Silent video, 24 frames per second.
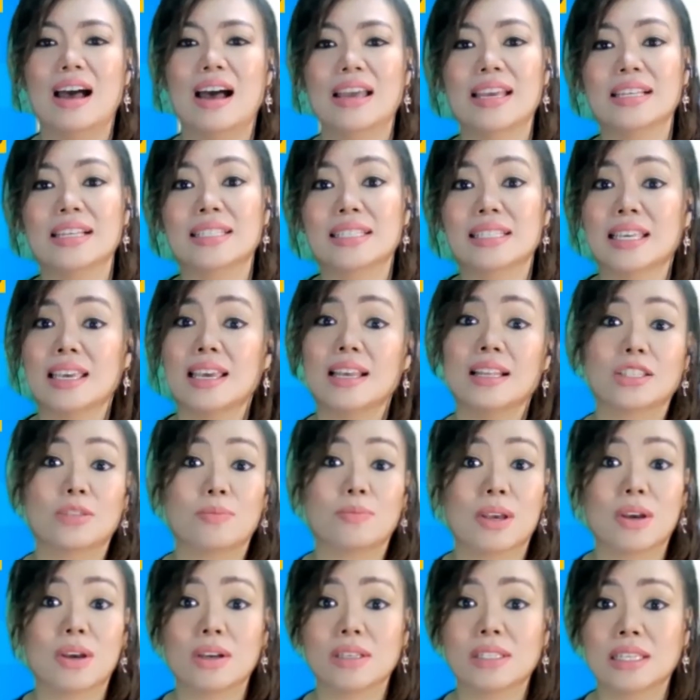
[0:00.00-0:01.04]
his skills,
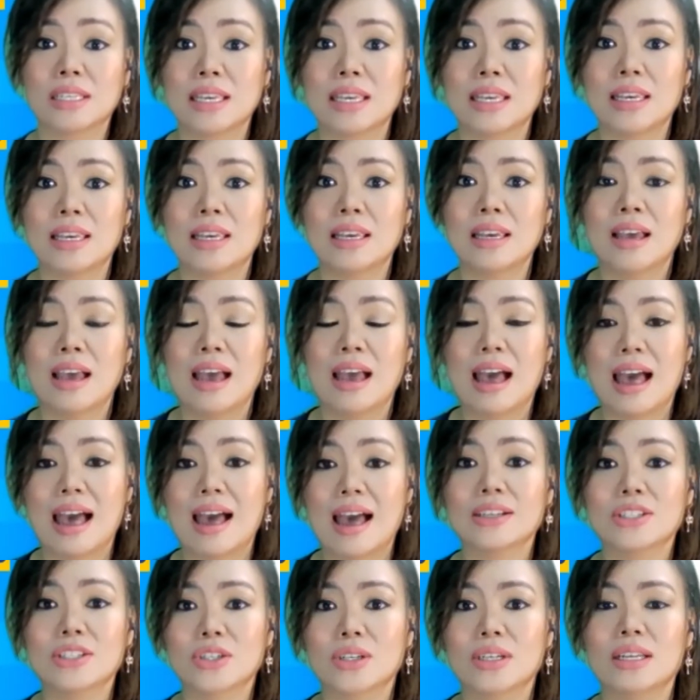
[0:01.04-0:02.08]
because he
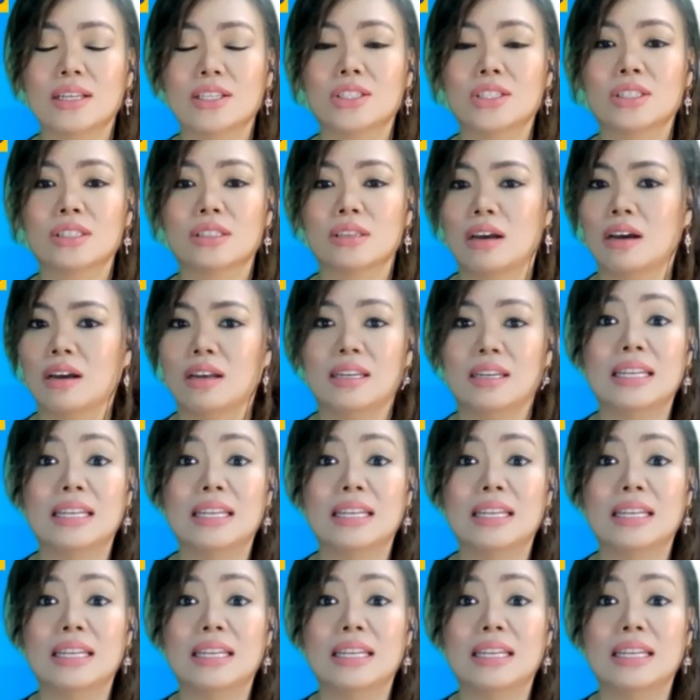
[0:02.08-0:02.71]
actually is